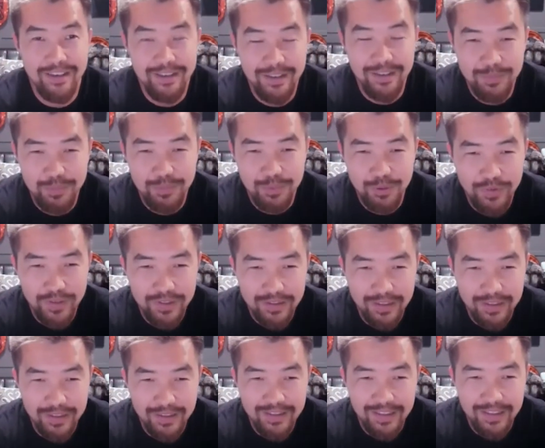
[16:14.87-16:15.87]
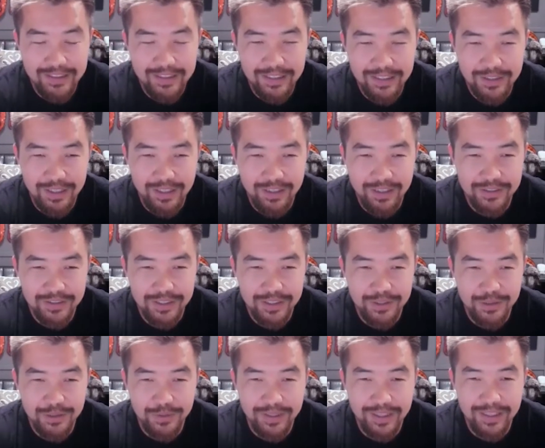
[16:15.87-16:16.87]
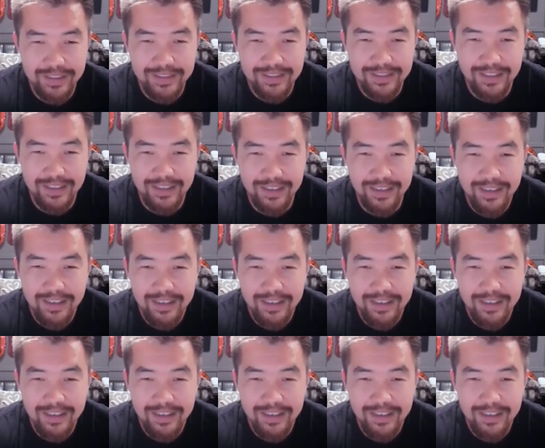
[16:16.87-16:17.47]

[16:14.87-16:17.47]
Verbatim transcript: and proving the, that technology so that uh,